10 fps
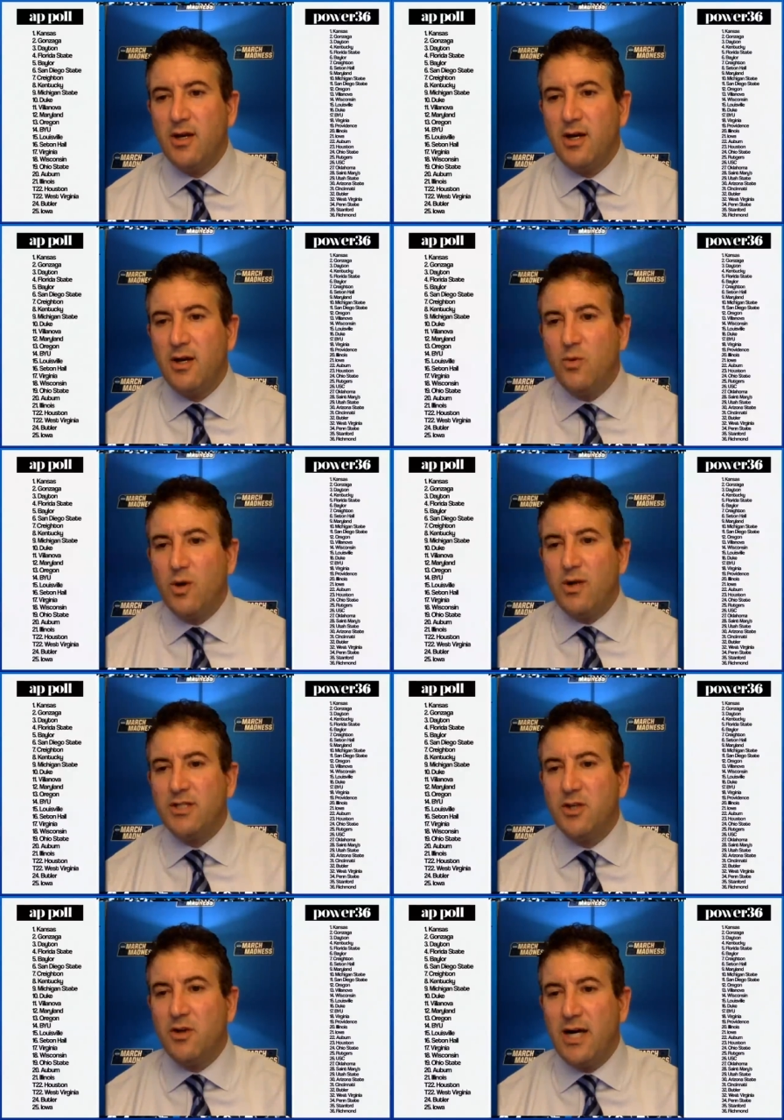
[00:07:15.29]
Uh, where do I
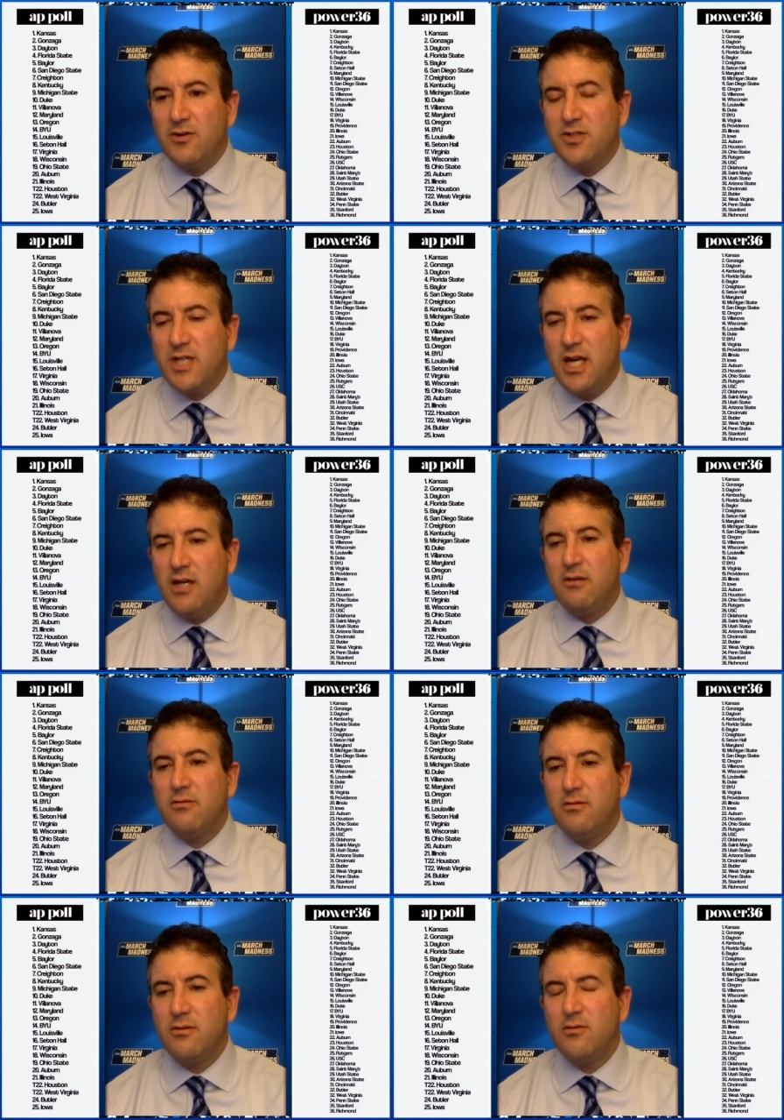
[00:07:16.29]
see Ohio State?
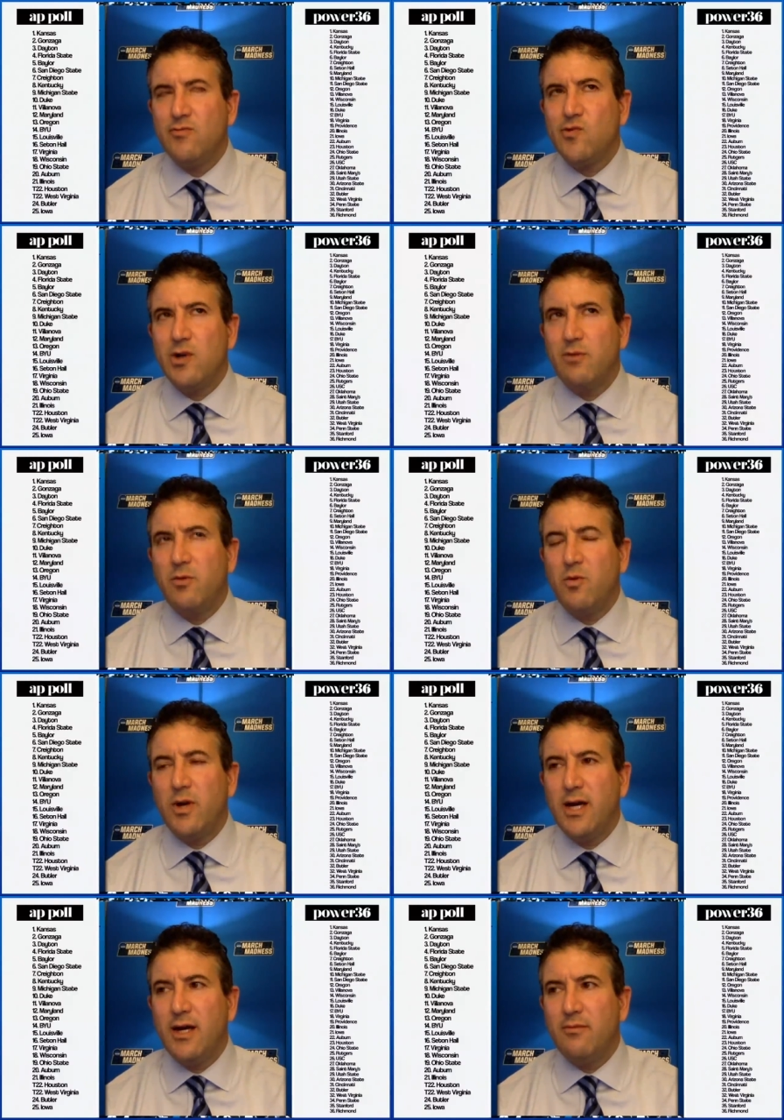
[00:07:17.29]
I'm trying to remember
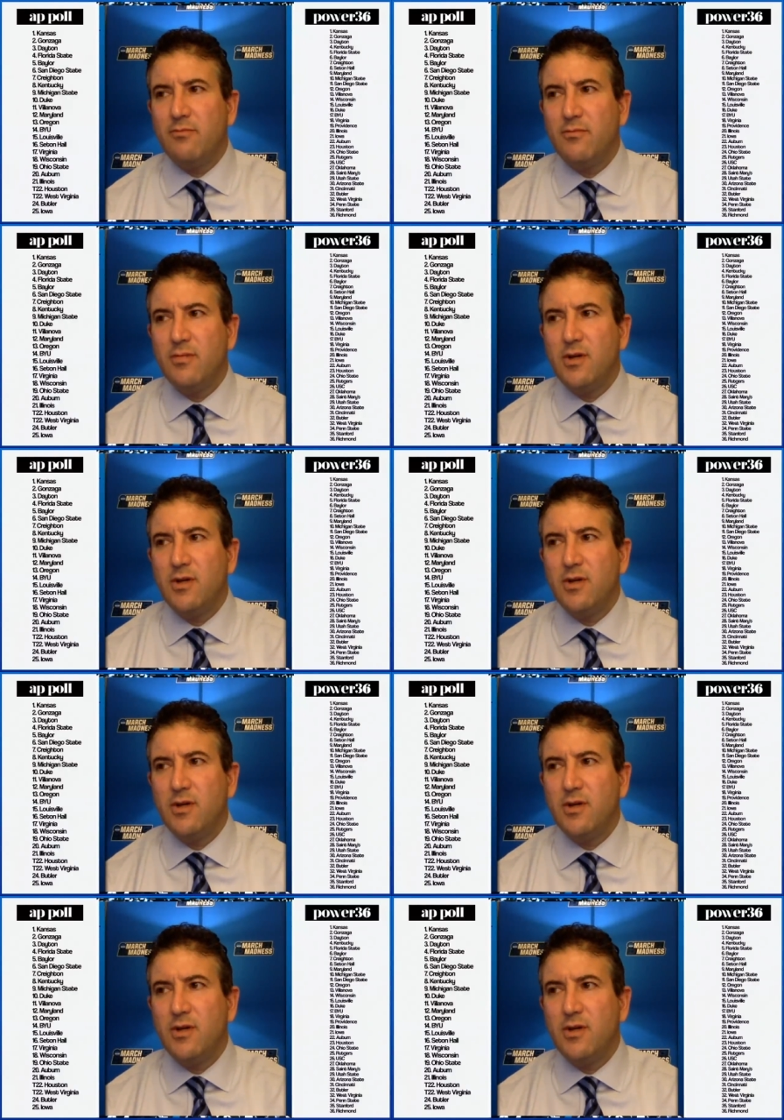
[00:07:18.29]
where we had them.